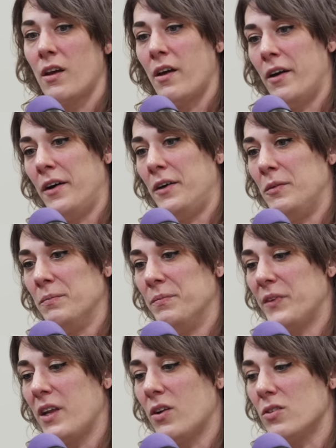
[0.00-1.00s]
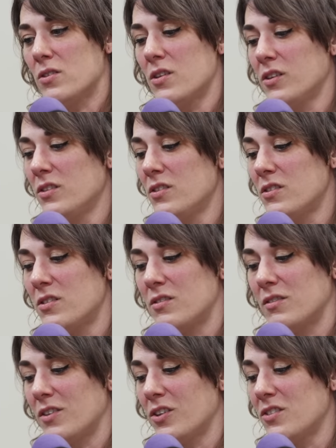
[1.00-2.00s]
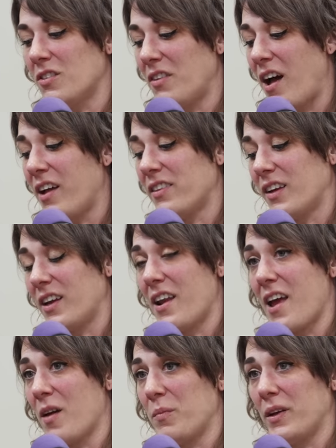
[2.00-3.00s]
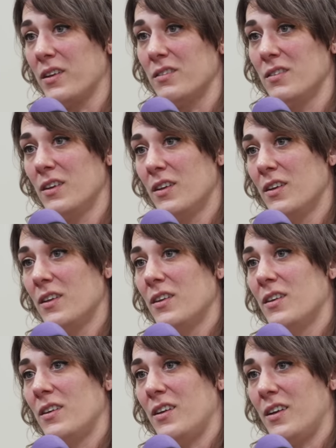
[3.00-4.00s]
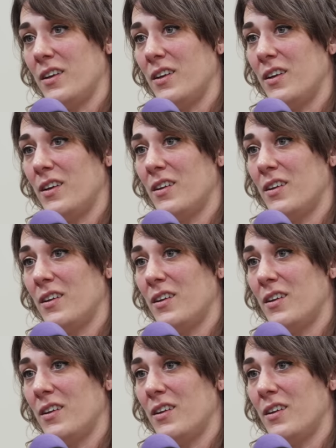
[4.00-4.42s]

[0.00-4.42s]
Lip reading: You know, so there's a lot that can happen. And